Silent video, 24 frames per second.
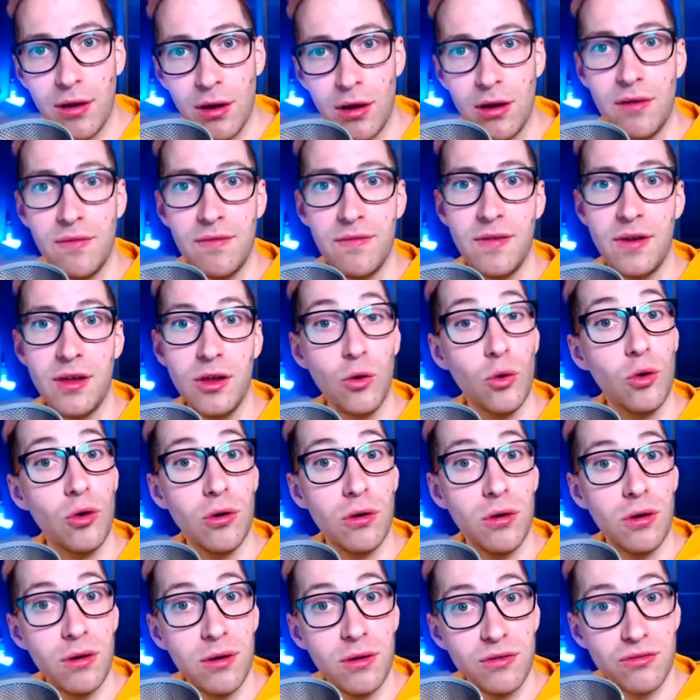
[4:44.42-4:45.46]
of
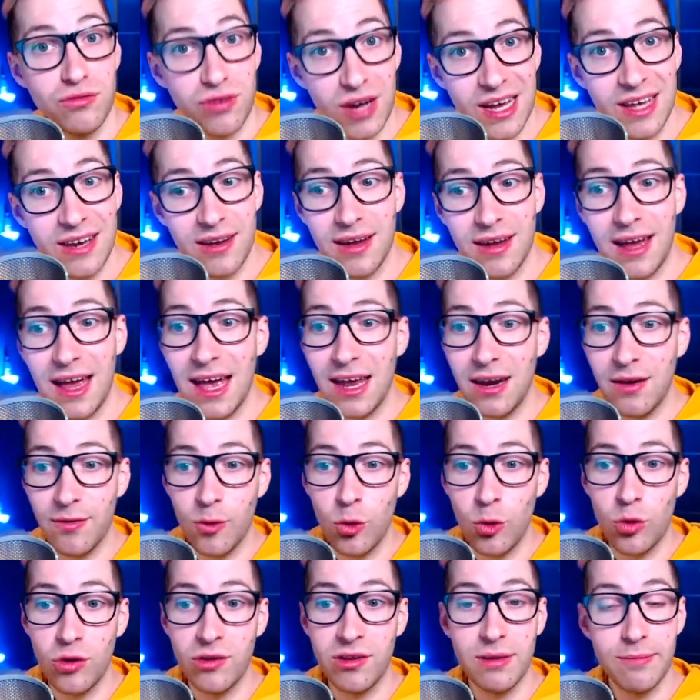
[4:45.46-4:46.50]
your radar and, of
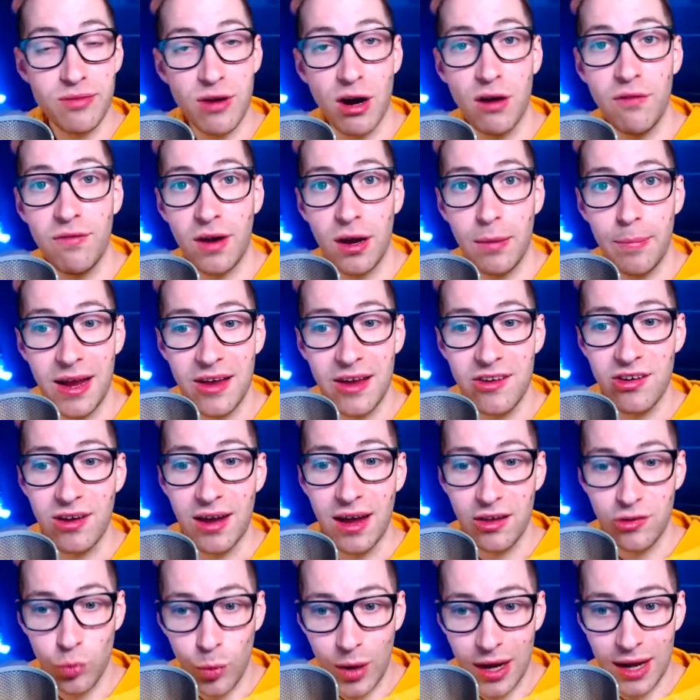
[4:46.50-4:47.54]
course, the profile picture
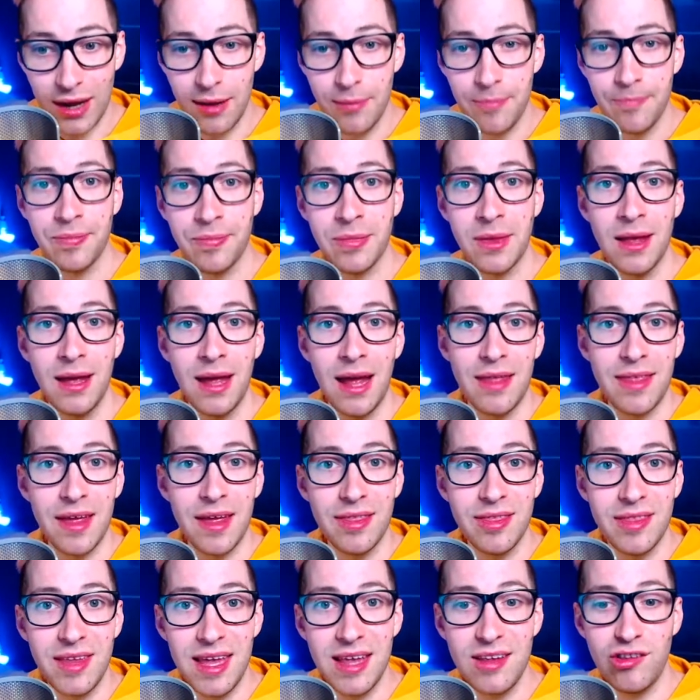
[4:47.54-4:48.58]
as well. And
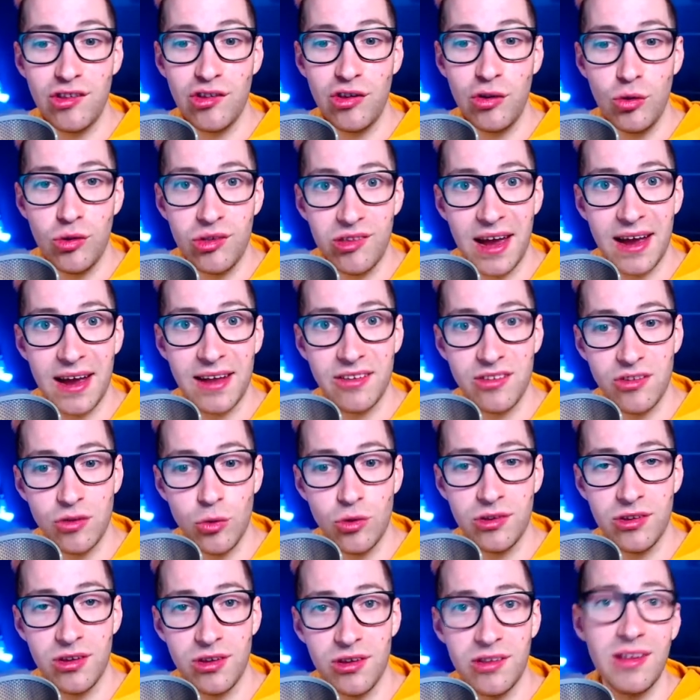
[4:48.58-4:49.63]
then these two text
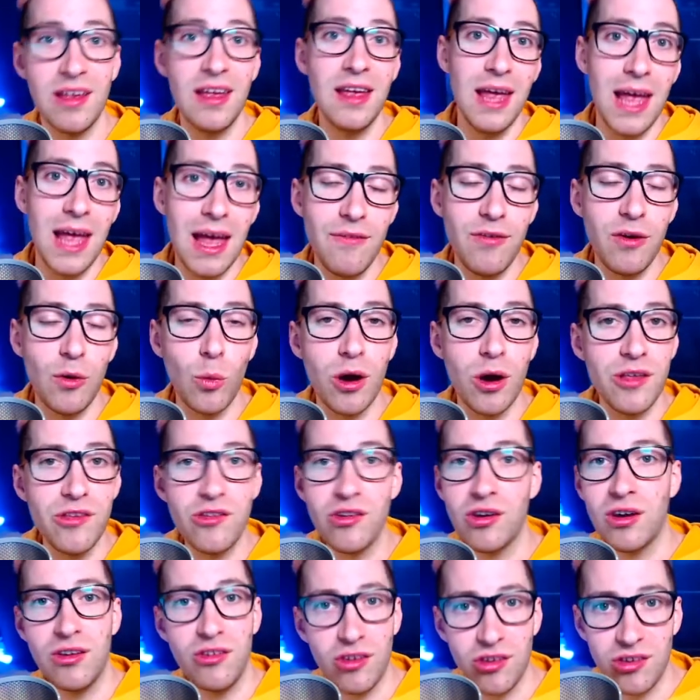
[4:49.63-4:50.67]
sources, if you want,
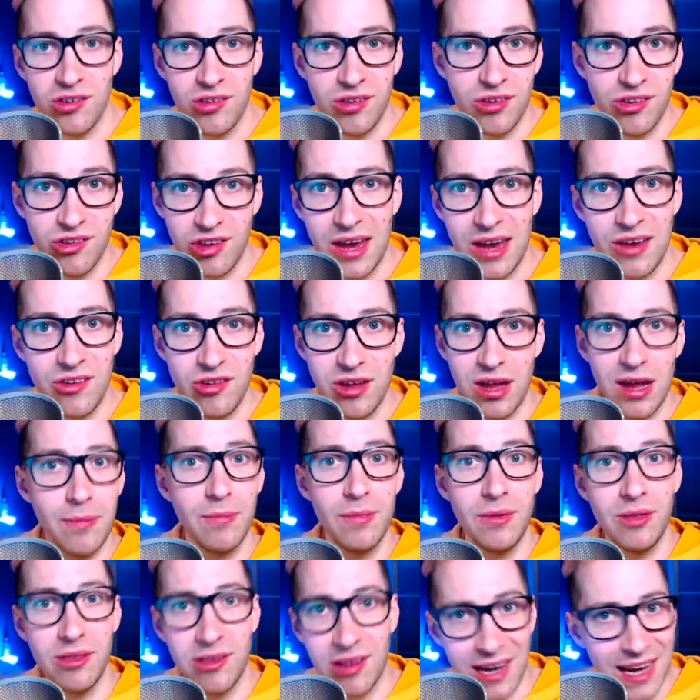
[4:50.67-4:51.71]
you can just change
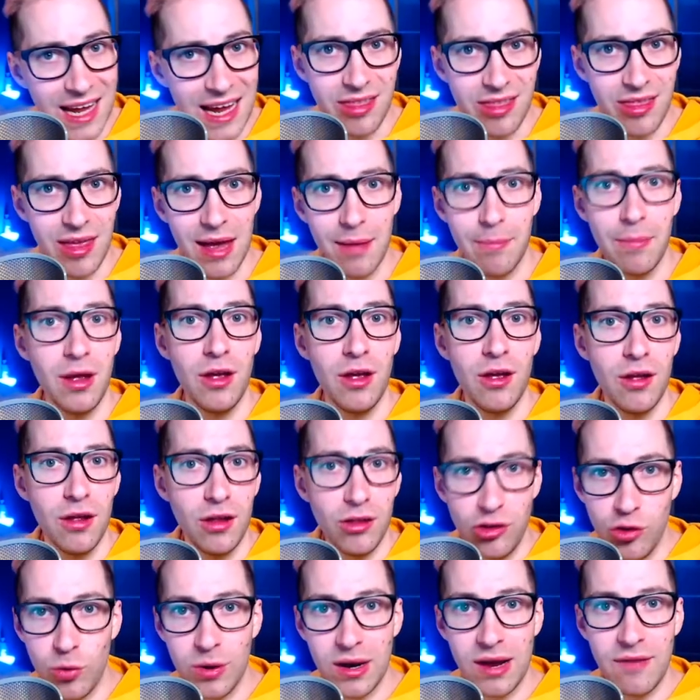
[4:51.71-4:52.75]
them, delete them,
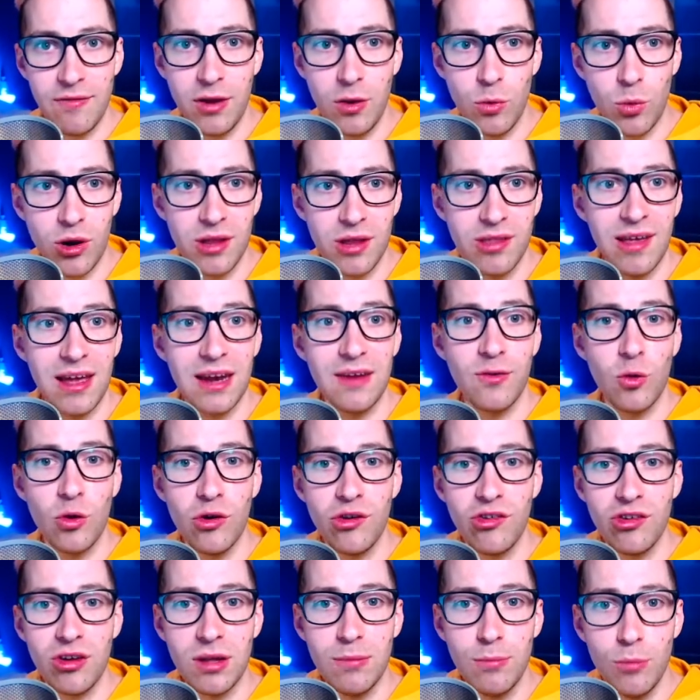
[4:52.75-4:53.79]
do whatever you want. And of
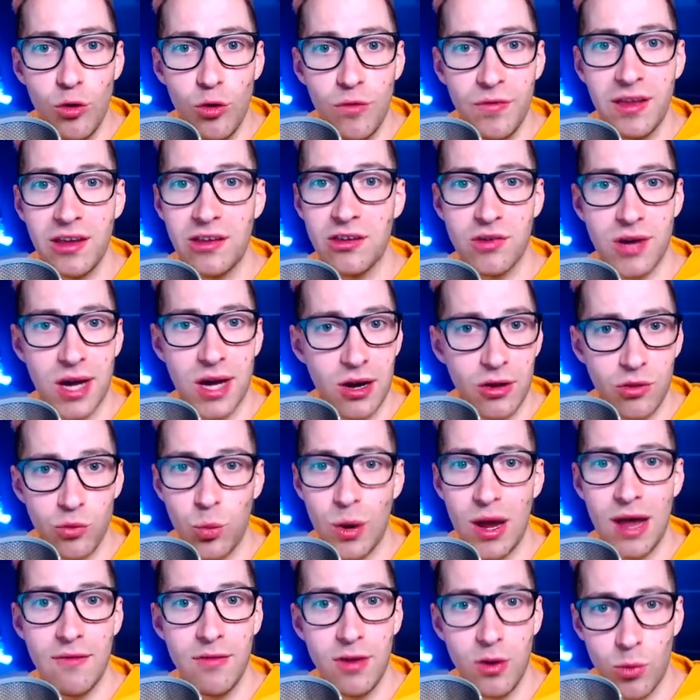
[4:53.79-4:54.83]
course, you can move this around
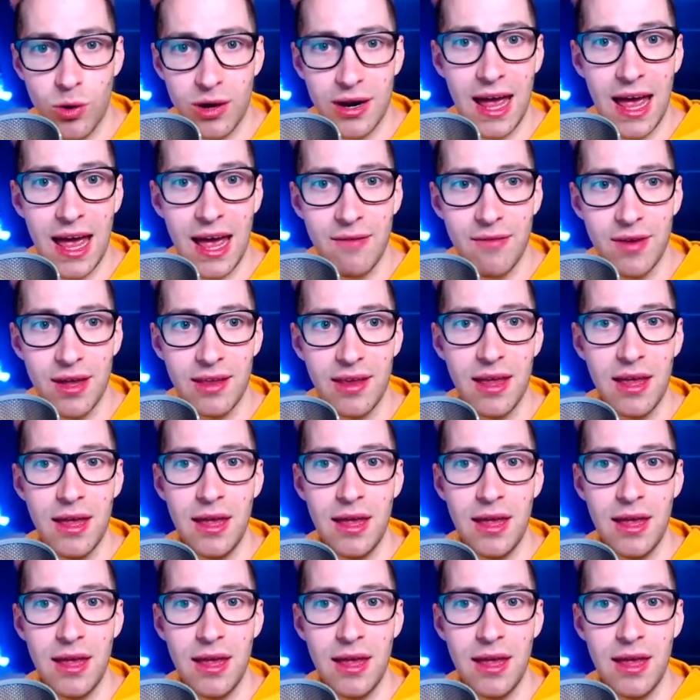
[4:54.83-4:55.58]
wherever you want to have it.